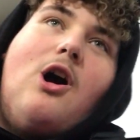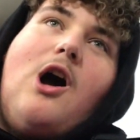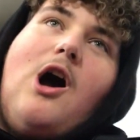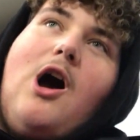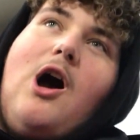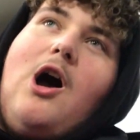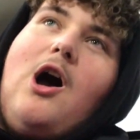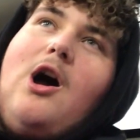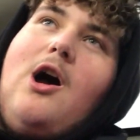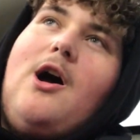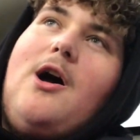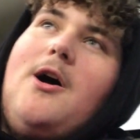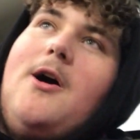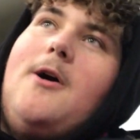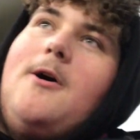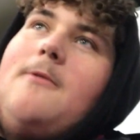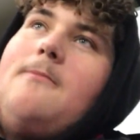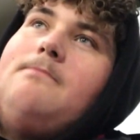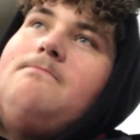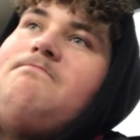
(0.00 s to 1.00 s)
Or just keep the
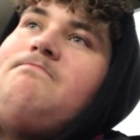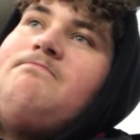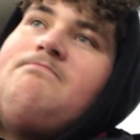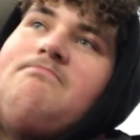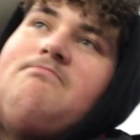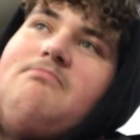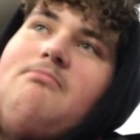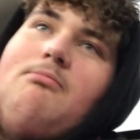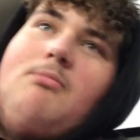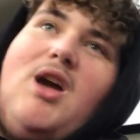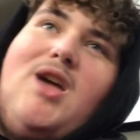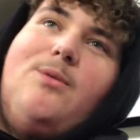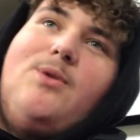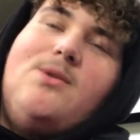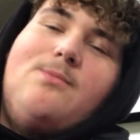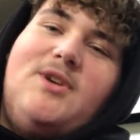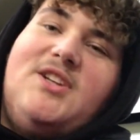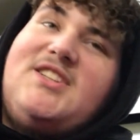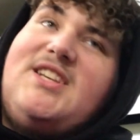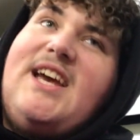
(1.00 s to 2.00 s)
way of playing? Maybe
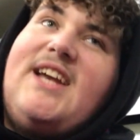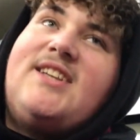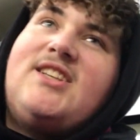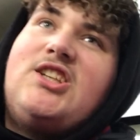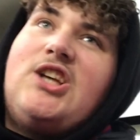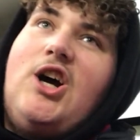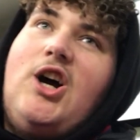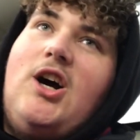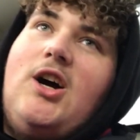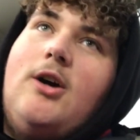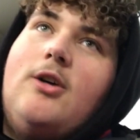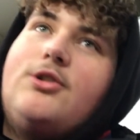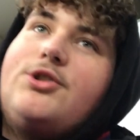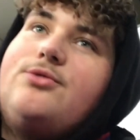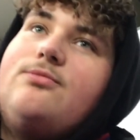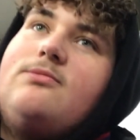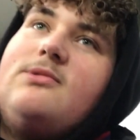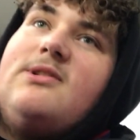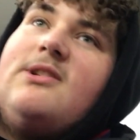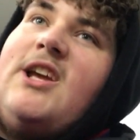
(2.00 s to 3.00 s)
Mateta.
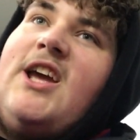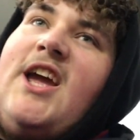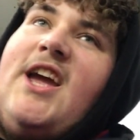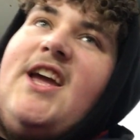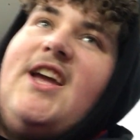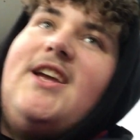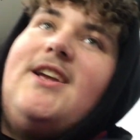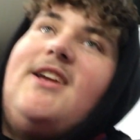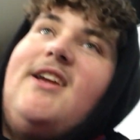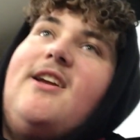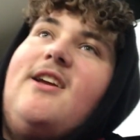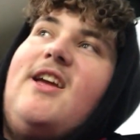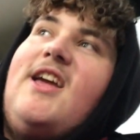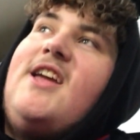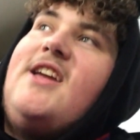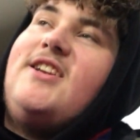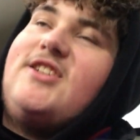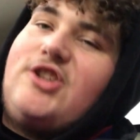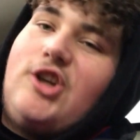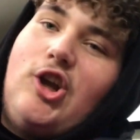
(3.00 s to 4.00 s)

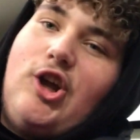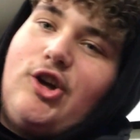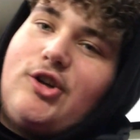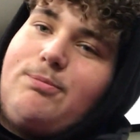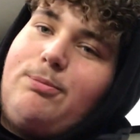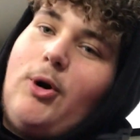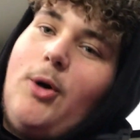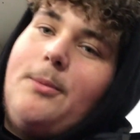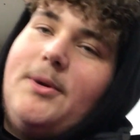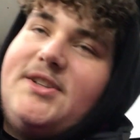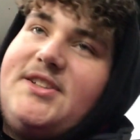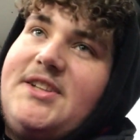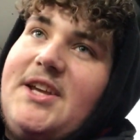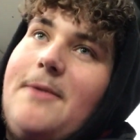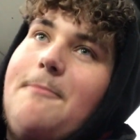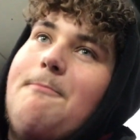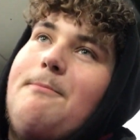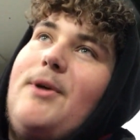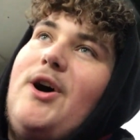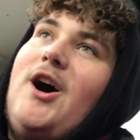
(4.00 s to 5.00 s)
He's looked
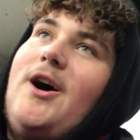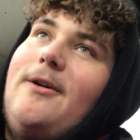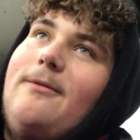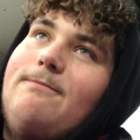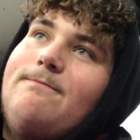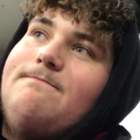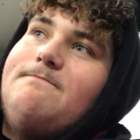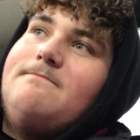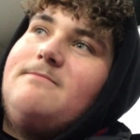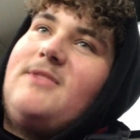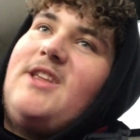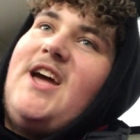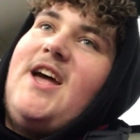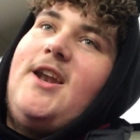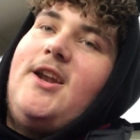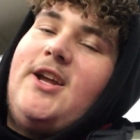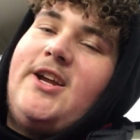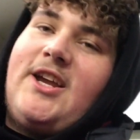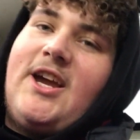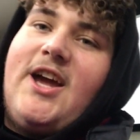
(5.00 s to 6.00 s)
promising, but then
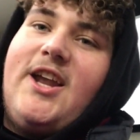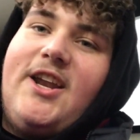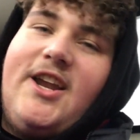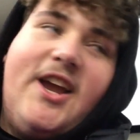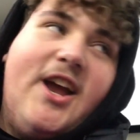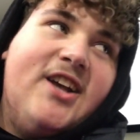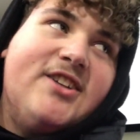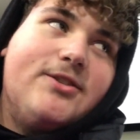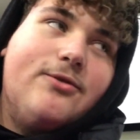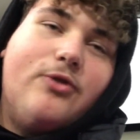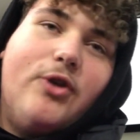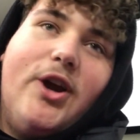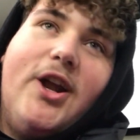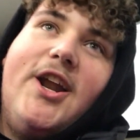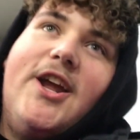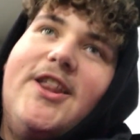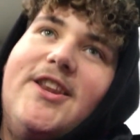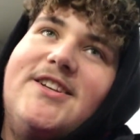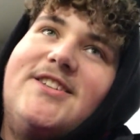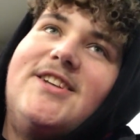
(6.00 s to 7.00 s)
again, he hasn't really
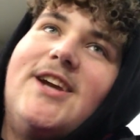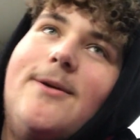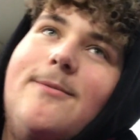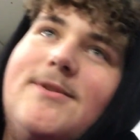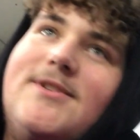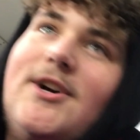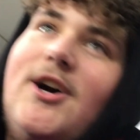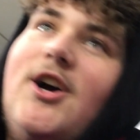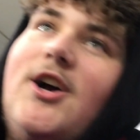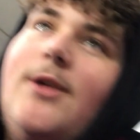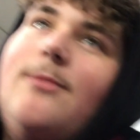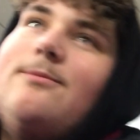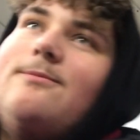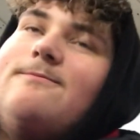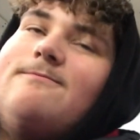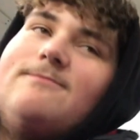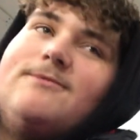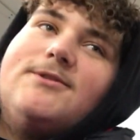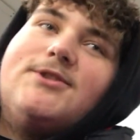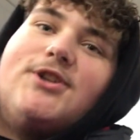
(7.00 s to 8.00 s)
at the same time.
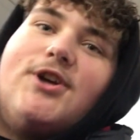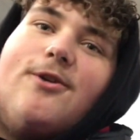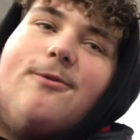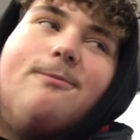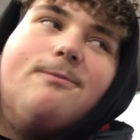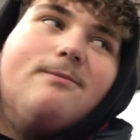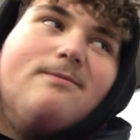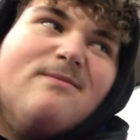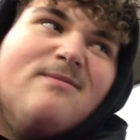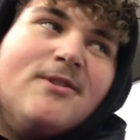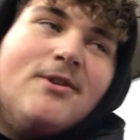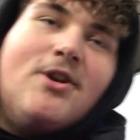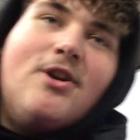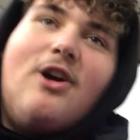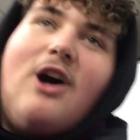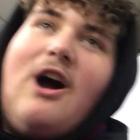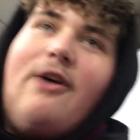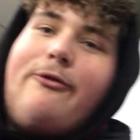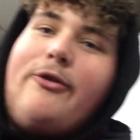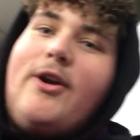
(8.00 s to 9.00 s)

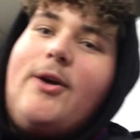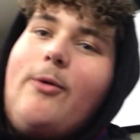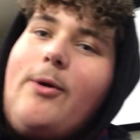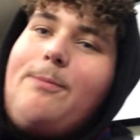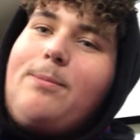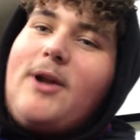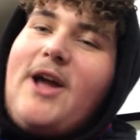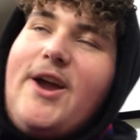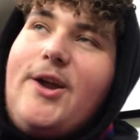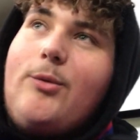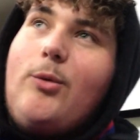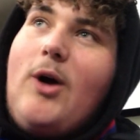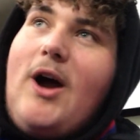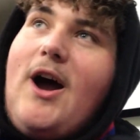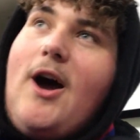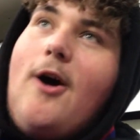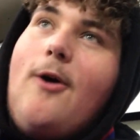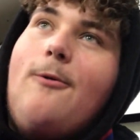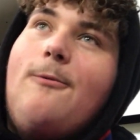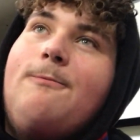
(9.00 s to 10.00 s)
Well, I think we played
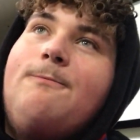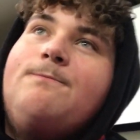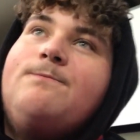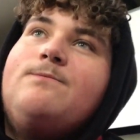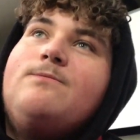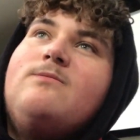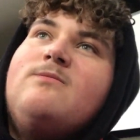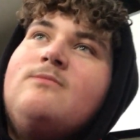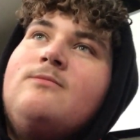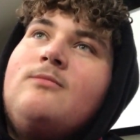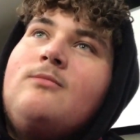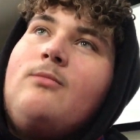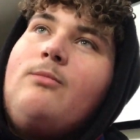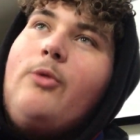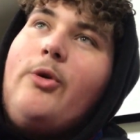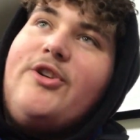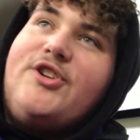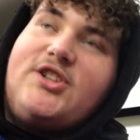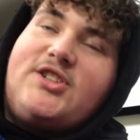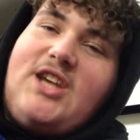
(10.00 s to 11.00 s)
well.
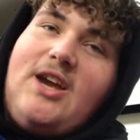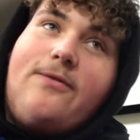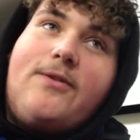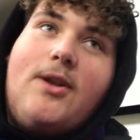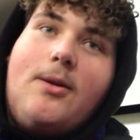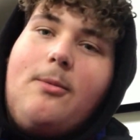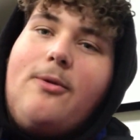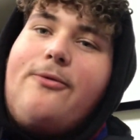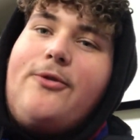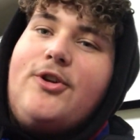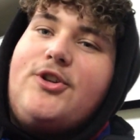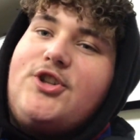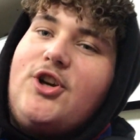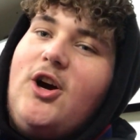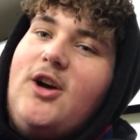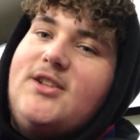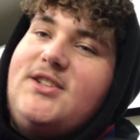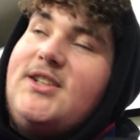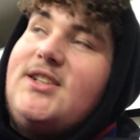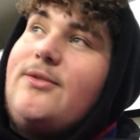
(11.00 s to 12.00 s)
We just gifted them a few
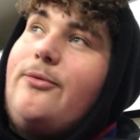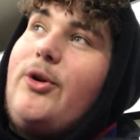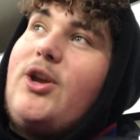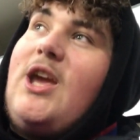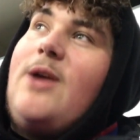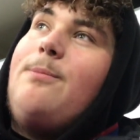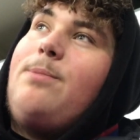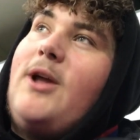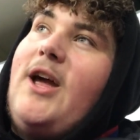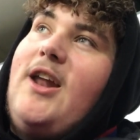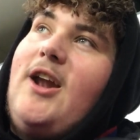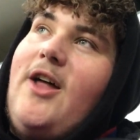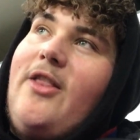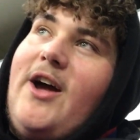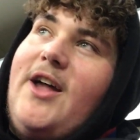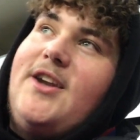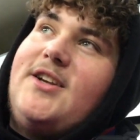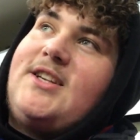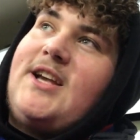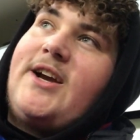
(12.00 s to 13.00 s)
chances. If we keep playing like
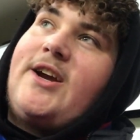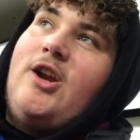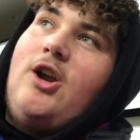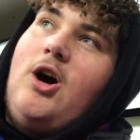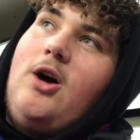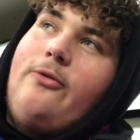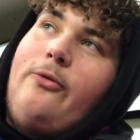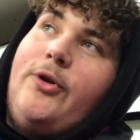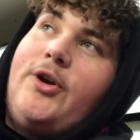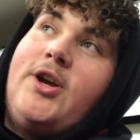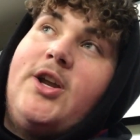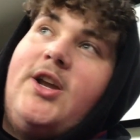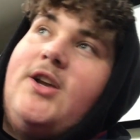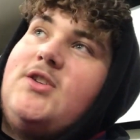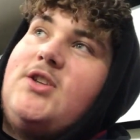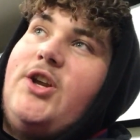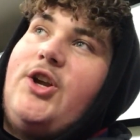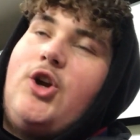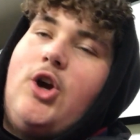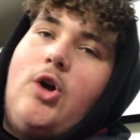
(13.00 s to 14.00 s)
that in the second half, we could
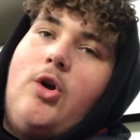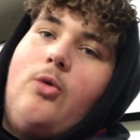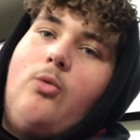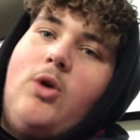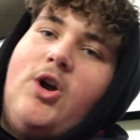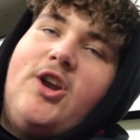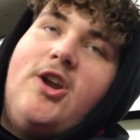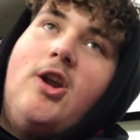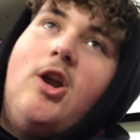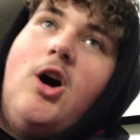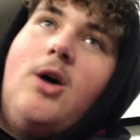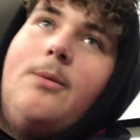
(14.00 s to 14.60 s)
easily go 1-0.